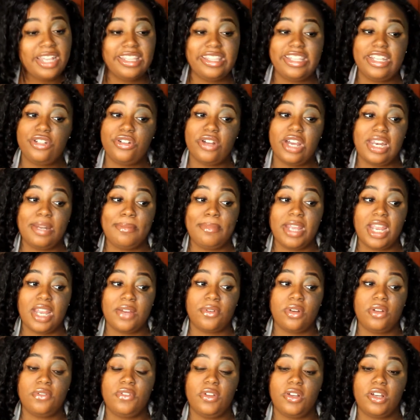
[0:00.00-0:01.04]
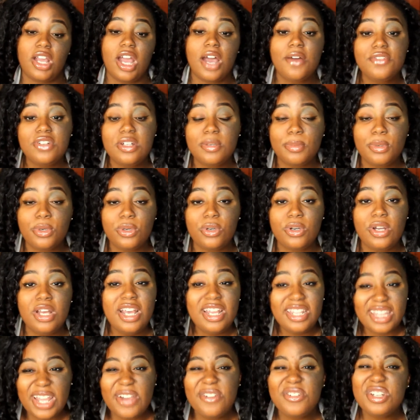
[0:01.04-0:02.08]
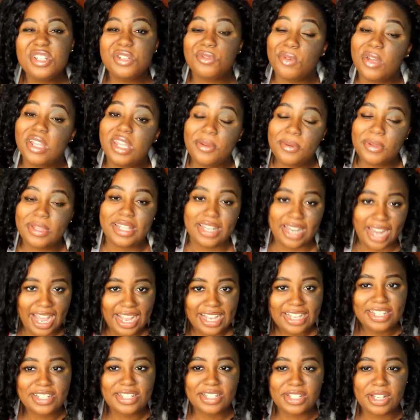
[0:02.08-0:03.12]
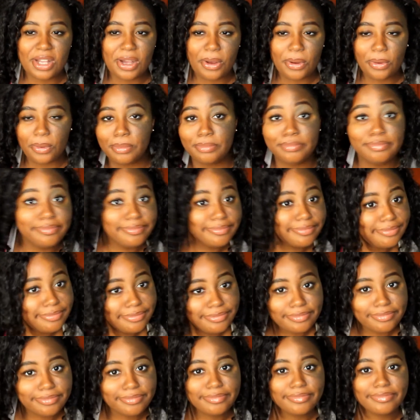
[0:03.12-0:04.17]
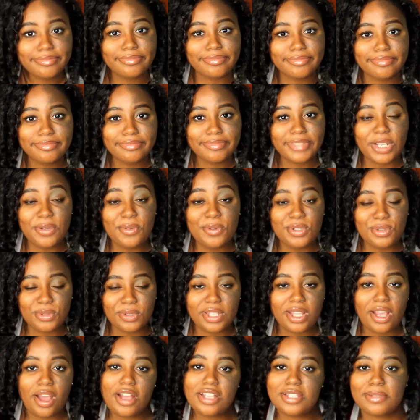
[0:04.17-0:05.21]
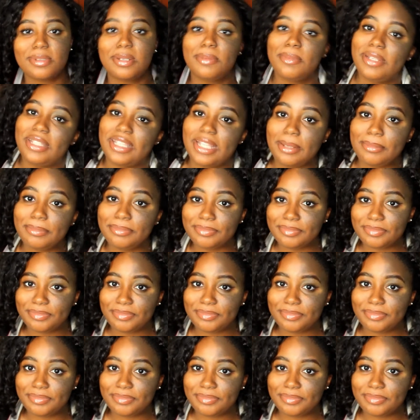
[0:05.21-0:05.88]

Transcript: They tried to make everyone feel comfortable. They were just really, really nice. So it was really awesome to meet them.